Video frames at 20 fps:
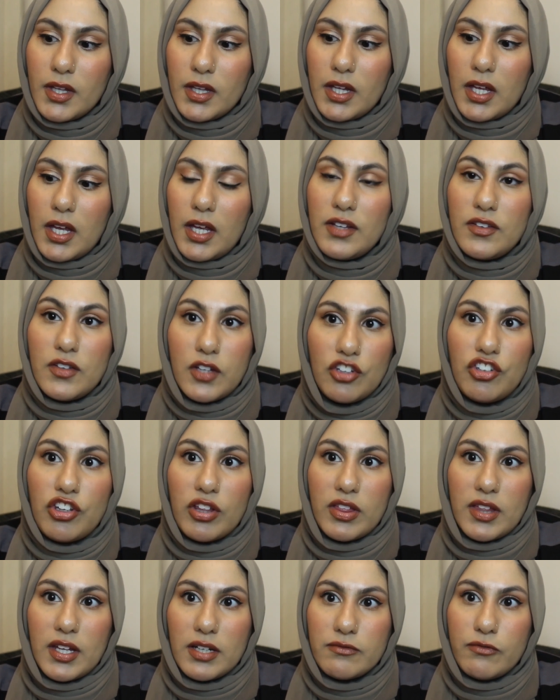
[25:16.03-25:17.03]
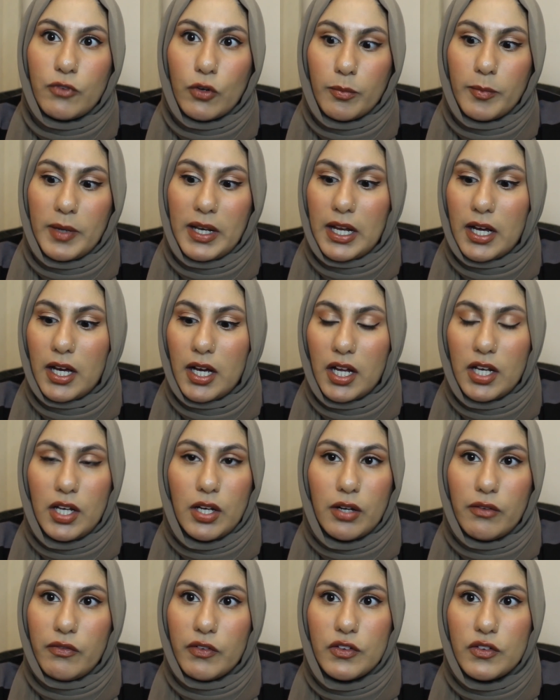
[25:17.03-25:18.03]
It's such a thin formula. I
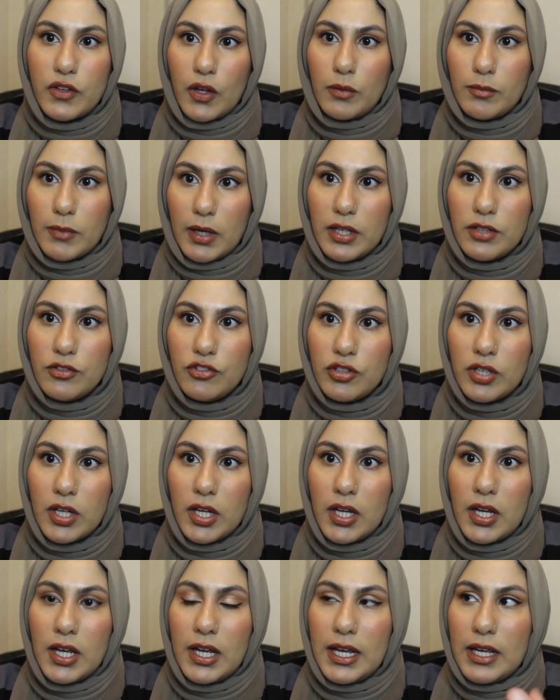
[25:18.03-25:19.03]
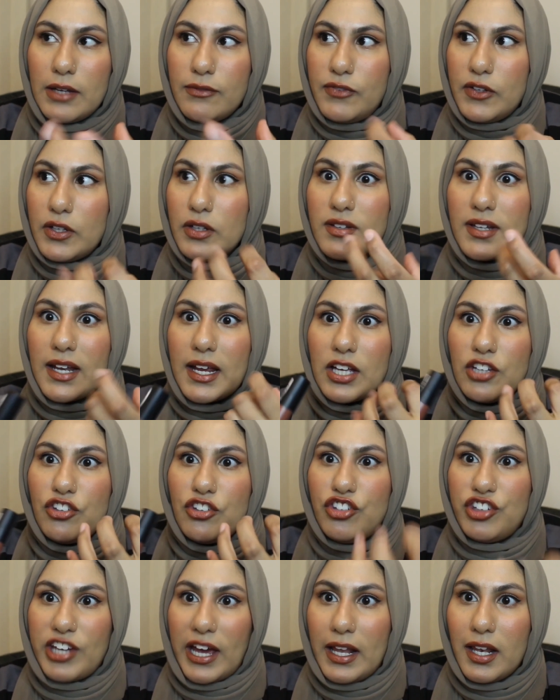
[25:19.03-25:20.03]
love it so much. It feels like a
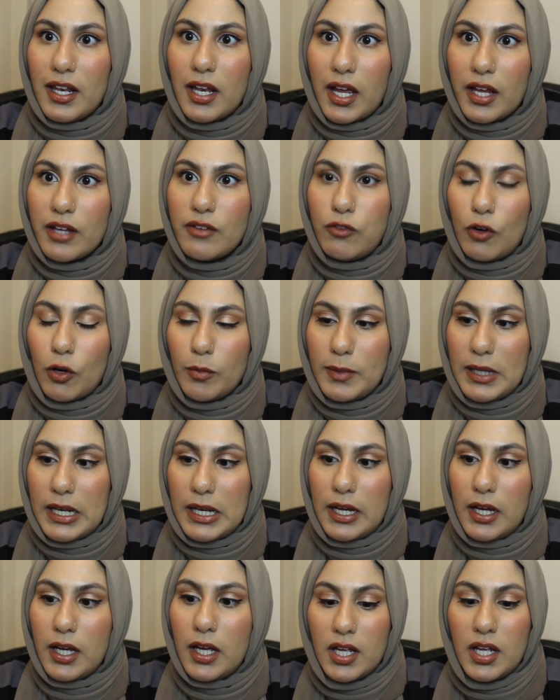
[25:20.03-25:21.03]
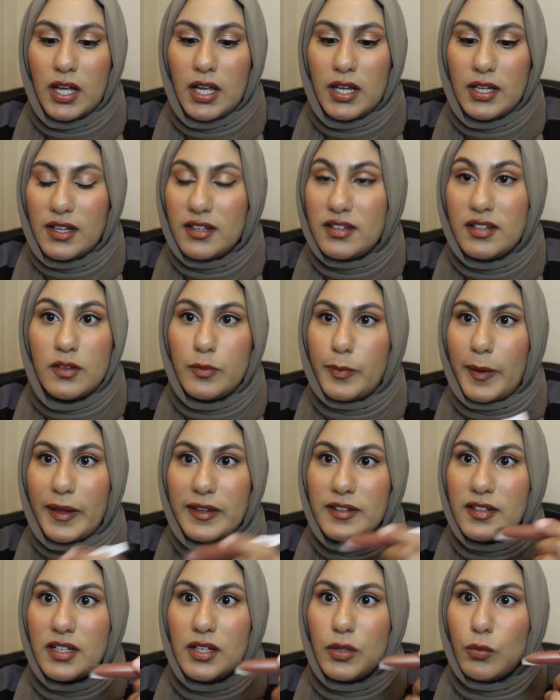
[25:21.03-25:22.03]
gel-like formula. This is
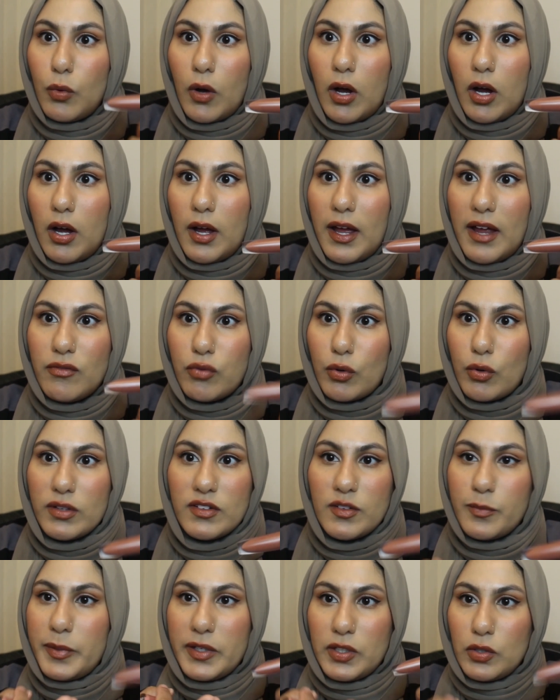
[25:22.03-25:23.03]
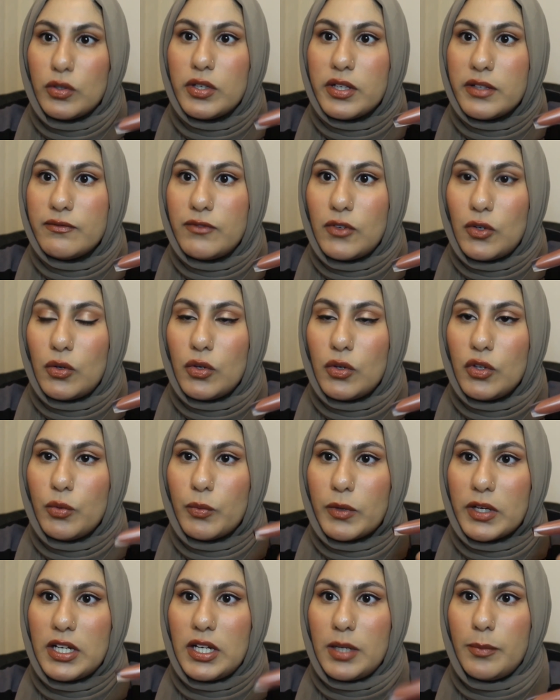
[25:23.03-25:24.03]
basically what everyone's been looking for. You
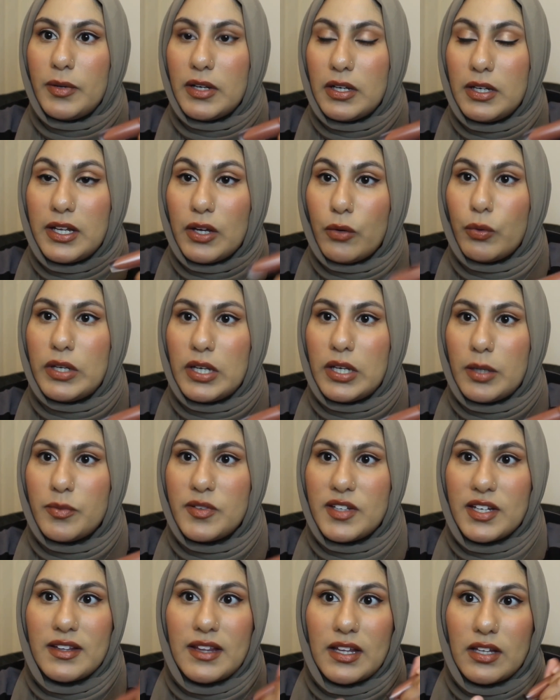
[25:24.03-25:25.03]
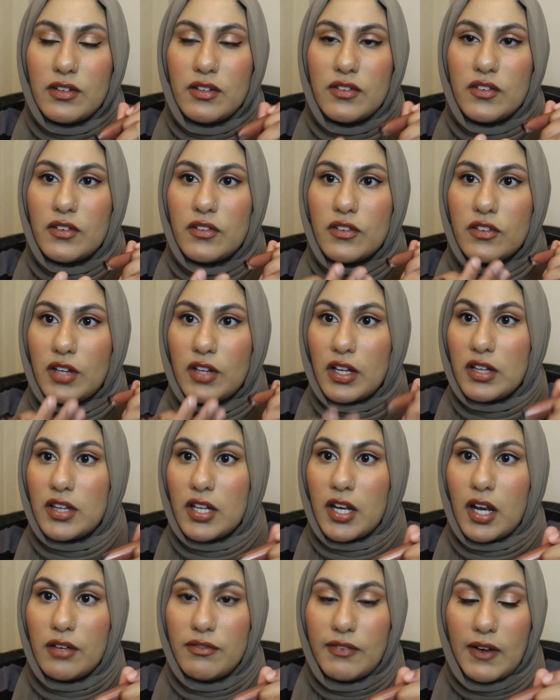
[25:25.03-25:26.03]
want a liquid lipstick that doesn't suck the
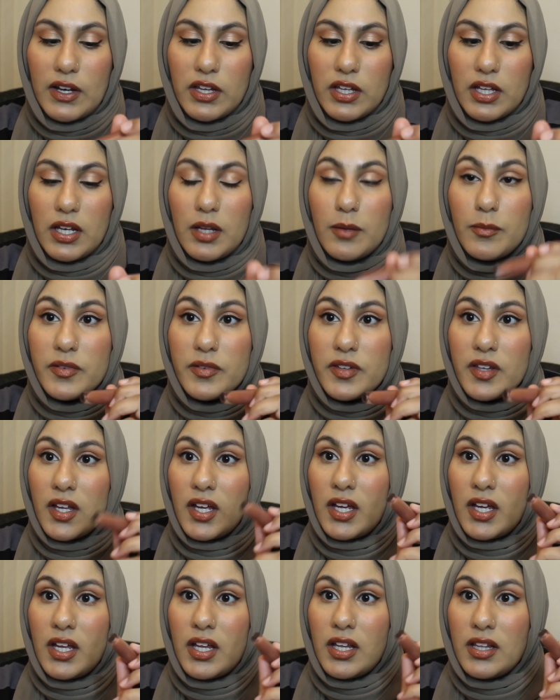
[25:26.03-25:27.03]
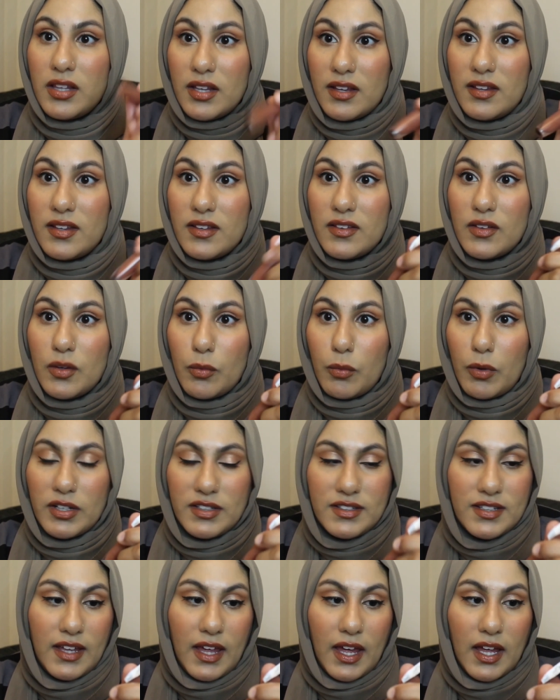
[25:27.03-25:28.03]
life out of your lips. This is the one
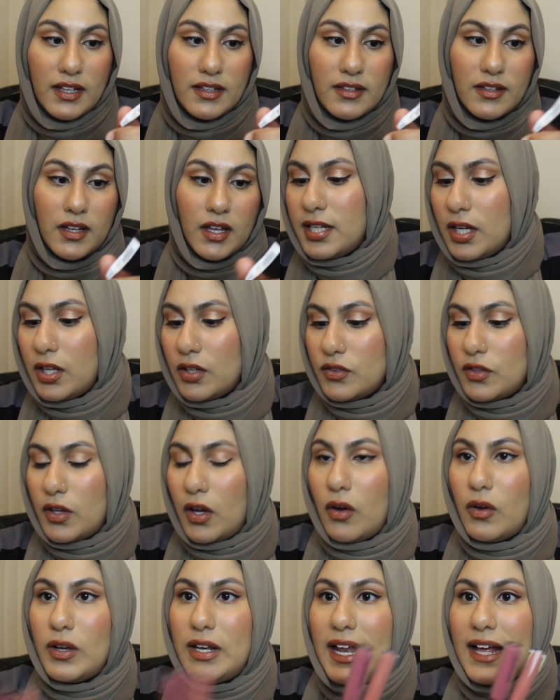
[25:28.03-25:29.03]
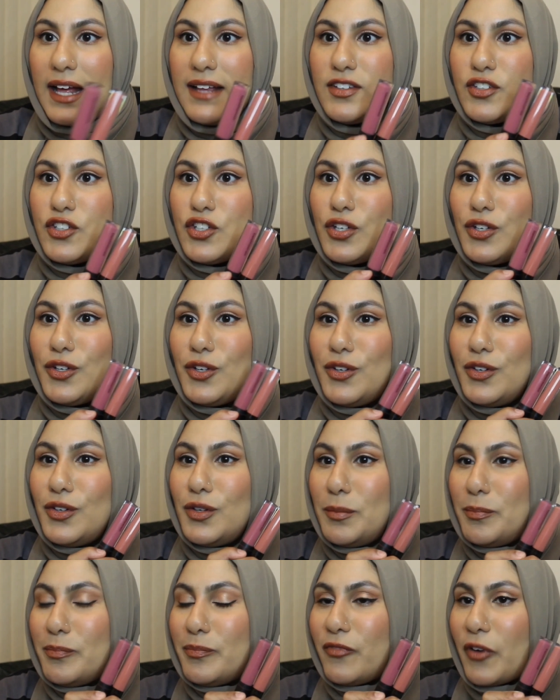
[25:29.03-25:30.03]
to get. So last
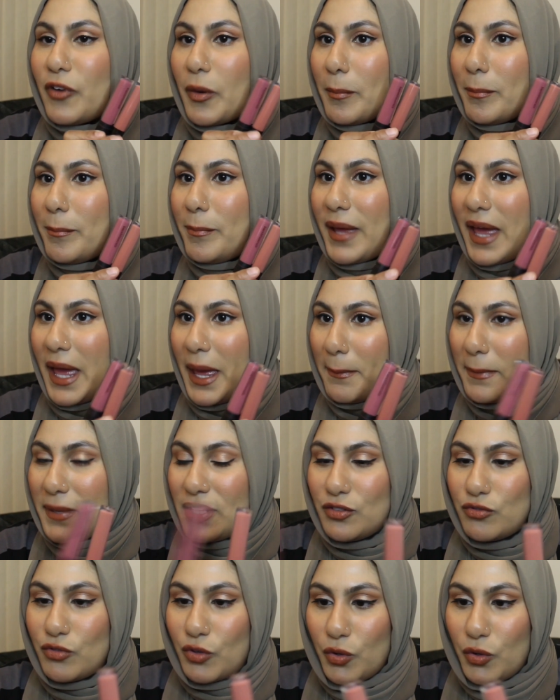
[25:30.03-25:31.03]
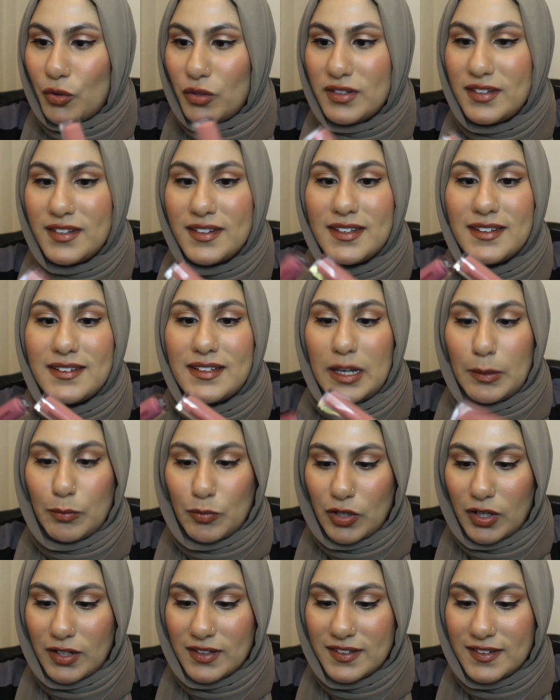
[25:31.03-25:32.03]
two from Bare Minerals, these lip
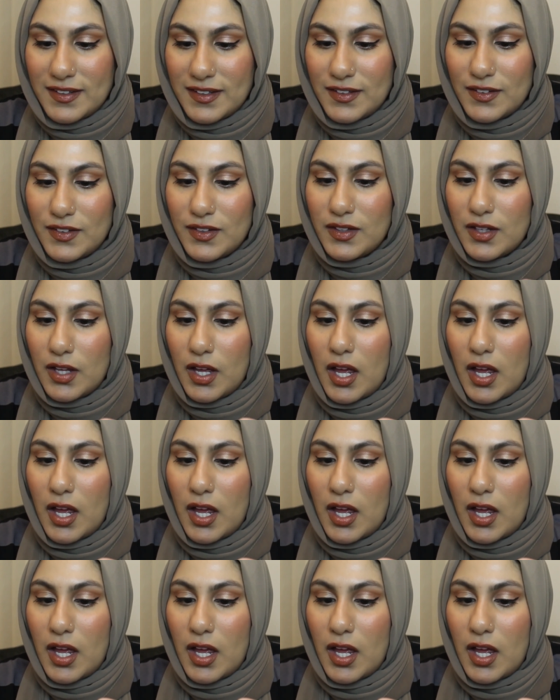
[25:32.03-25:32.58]
glosses.